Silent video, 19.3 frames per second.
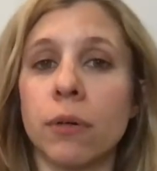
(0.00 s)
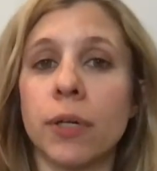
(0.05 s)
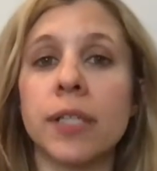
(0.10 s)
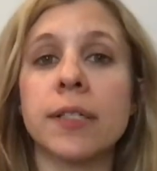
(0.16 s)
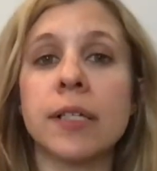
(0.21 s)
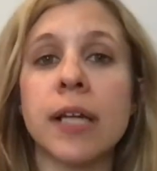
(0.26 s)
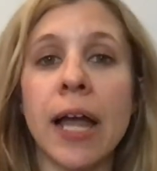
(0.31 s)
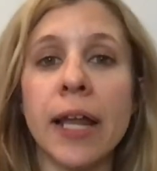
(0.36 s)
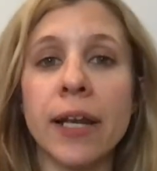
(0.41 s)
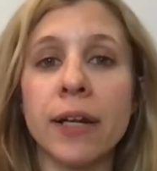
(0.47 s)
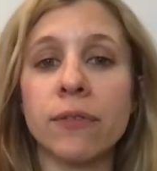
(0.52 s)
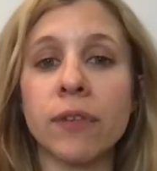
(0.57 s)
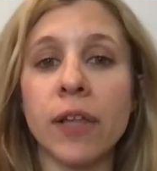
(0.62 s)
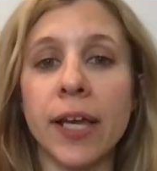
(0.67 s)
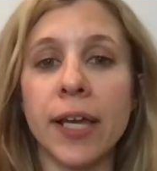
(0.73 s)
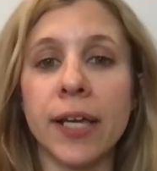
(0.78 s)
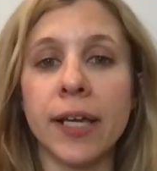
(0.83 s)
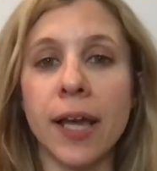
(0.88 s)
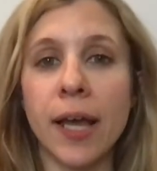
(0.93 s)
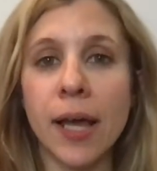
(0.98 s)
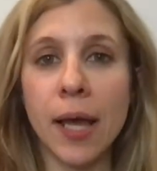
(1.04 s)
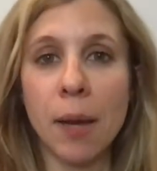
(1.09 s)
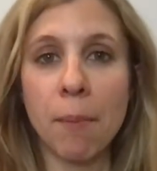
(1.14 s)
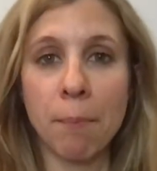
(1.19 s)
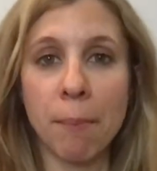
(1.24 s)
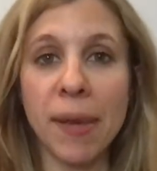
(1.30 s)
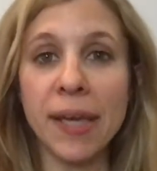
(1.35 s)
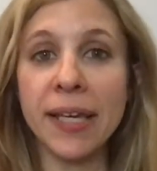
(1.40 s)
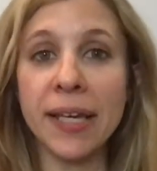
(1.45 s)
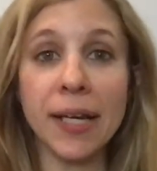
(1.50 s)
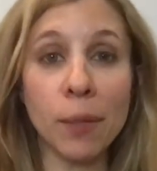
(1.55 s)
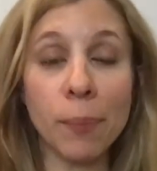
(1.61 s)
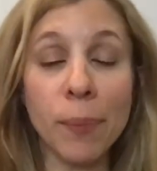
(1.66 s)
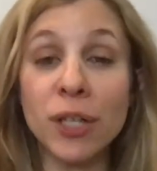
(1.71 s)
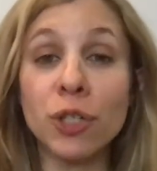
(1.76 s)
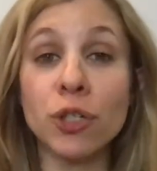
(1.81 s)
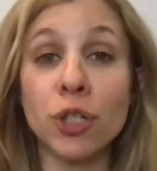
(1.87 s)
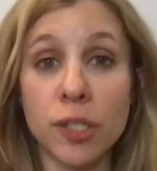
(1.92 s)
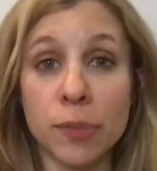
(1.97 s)
It's kind of like making a
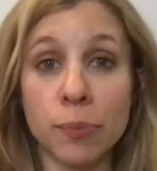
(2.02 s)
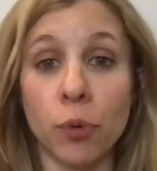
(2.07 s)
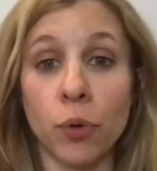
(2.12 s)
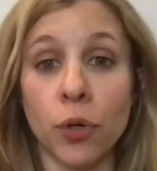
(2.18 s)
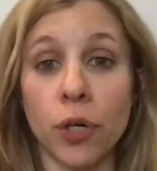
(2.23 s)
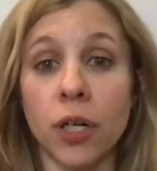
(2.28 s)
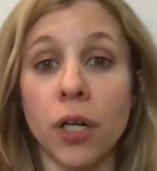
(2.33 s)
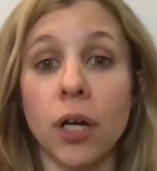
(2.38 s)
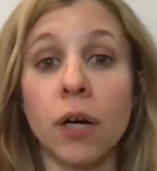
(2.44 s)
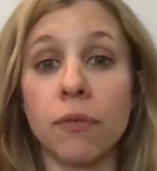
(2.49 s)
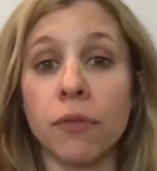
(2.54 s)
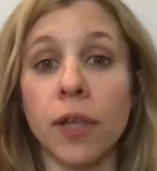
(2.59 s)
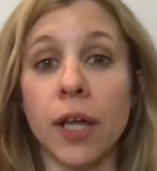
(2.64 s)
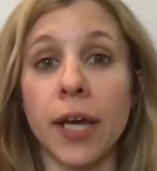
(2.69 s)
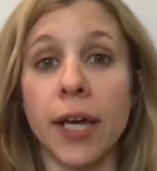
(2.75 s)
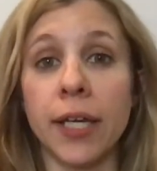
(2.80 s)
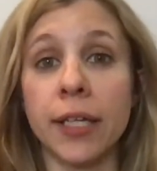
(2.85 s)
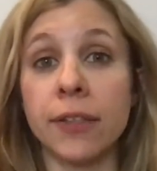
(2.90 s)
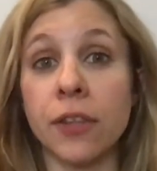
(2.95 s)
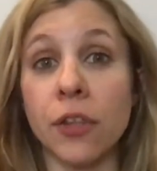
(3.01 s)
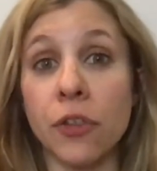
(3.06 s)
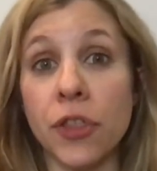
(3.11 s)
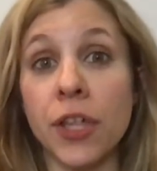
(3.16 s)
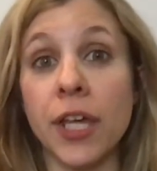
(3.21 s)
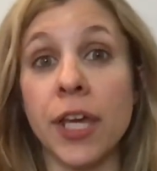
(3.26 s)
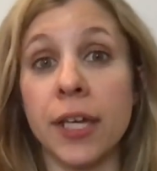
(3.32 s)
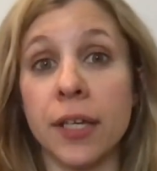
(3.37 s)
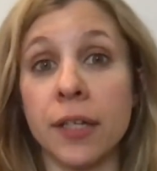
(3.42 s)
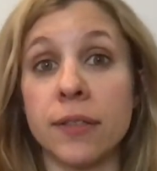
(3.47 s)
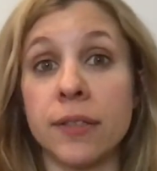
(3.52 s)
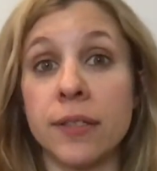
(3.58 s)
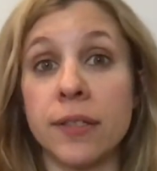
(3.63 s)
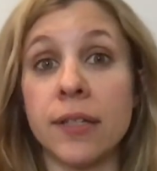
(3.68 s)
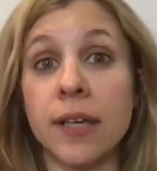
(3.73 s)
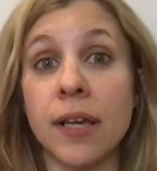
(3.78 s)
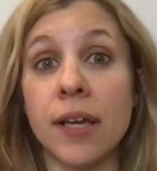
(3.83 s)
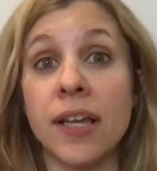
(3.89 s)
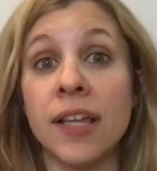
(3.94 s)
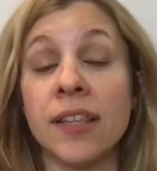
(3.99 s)
Pinterest board of like the things
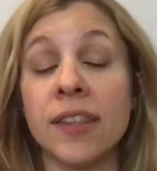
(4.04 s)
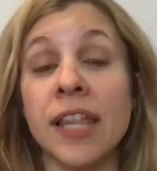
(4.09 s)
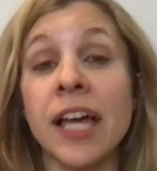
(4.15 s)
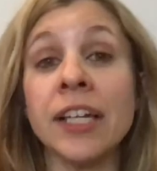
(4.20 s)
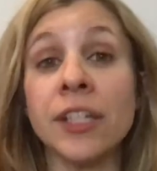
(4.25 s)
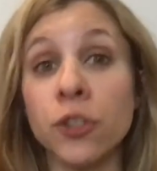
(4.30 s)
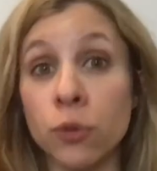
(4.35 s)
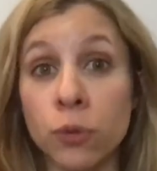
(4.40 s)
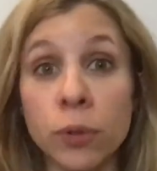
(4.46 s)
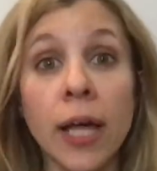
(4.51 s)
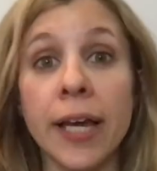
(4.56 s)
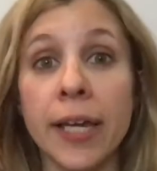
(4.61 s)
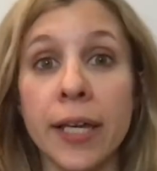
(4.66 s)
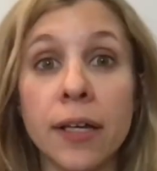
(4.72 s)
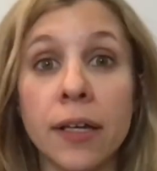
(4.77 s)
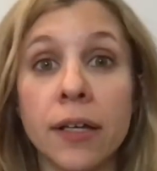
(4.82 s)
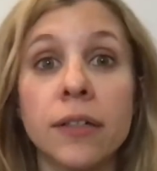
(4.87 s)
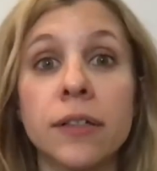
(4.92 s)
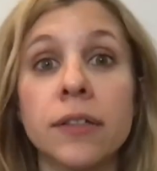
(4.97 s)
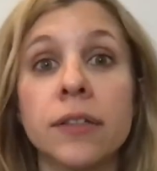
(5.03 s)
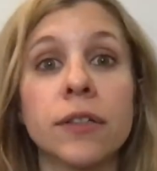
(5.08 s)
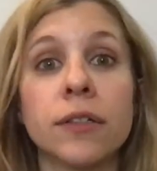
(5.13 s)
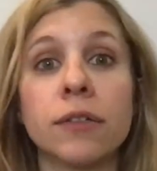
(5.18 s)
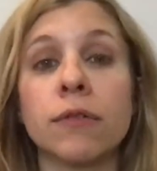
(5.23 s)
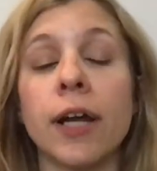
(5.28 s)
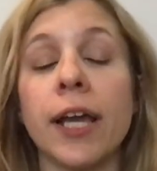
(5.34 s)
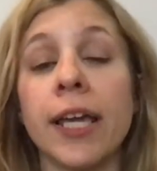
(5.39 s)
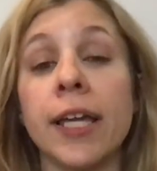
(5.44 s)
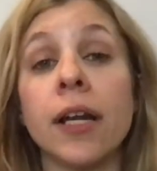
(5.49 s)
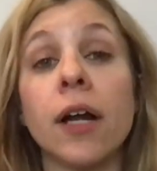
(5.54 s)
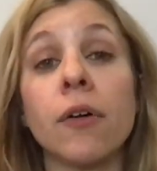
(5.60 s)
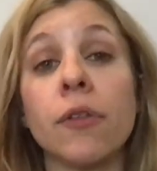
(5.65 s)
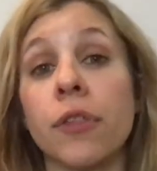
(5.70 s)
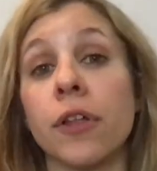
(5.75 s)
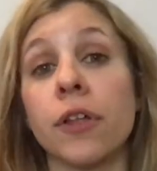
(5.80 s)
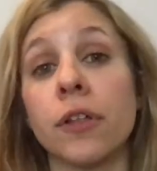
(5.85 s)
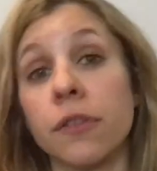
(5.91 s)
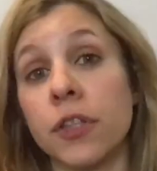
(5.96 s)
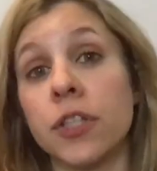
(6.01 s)
that you like, right?
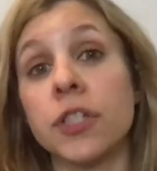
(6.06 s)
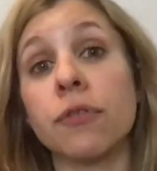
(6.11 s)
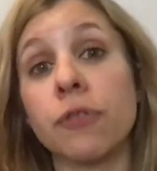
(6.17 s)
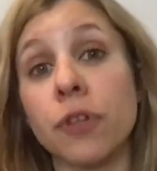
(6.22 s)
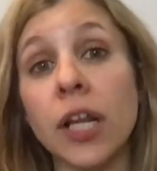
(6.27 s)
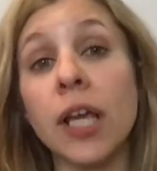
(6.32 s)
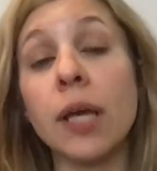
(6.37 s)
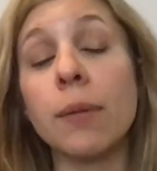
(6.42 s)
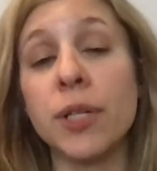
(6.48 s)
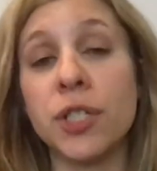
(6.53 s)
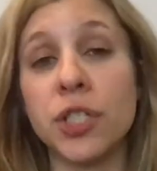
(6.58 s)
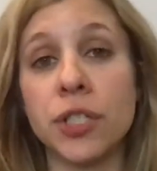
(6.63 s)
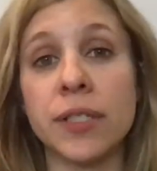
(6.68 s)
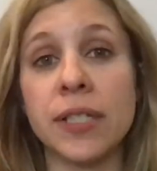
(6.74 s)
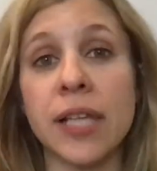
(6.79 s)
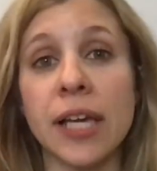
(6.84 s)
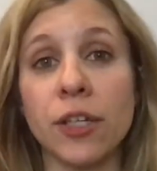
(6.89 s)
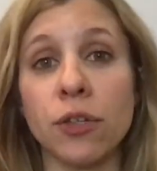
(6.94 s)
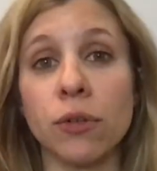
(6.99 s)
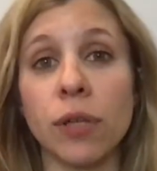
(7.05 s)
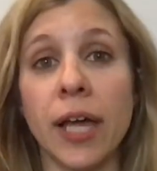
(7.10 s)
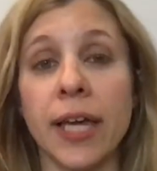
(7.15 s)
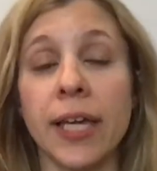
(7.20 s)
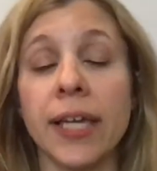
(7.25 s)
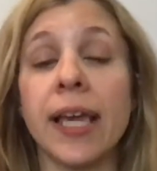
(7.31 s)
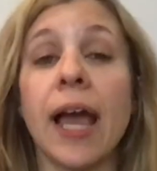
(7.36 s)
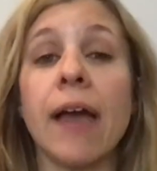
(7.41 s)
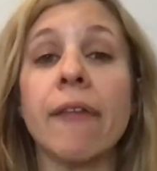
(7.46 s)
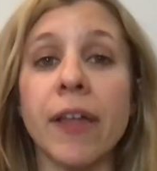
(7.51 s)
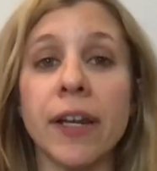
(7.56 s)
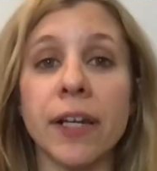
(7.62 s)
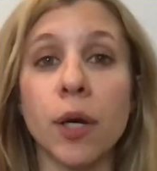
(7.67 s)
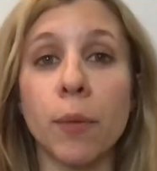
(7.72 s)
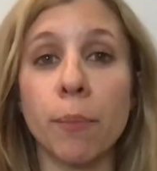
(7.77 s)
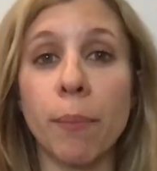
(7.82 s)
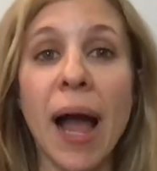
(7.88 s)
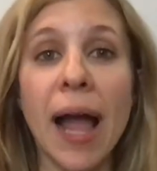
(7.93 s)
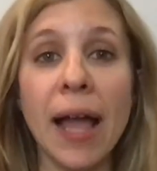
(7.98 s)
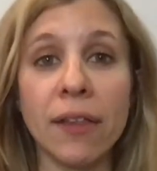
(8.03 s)
The different images that you like, and then
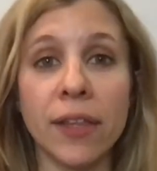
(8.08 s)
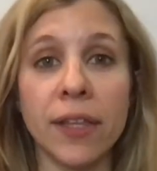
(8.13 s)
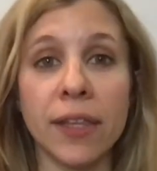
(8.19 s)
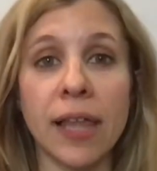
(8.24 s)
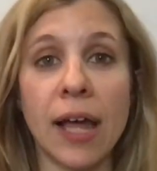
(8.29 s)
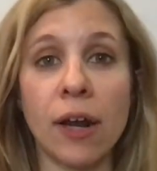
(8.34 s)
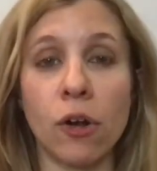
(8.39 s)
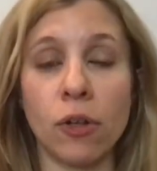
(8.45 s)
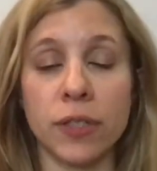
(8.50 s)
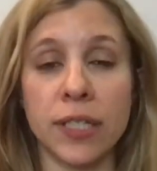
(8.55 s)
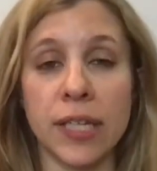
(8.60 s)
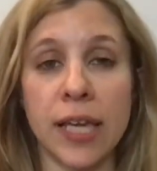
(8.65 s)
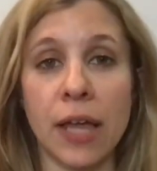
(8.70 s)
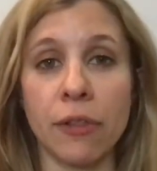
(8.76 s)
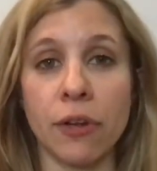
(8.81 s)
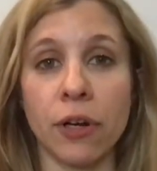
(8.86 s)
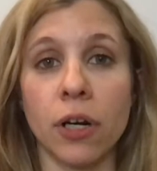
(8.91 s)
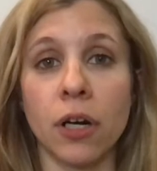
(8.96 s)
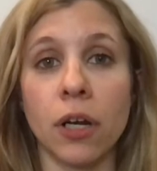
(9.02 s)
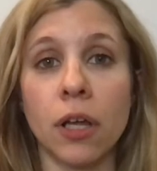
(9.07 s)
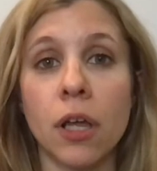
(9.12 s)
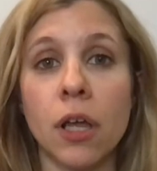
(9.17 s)
compiling that all together.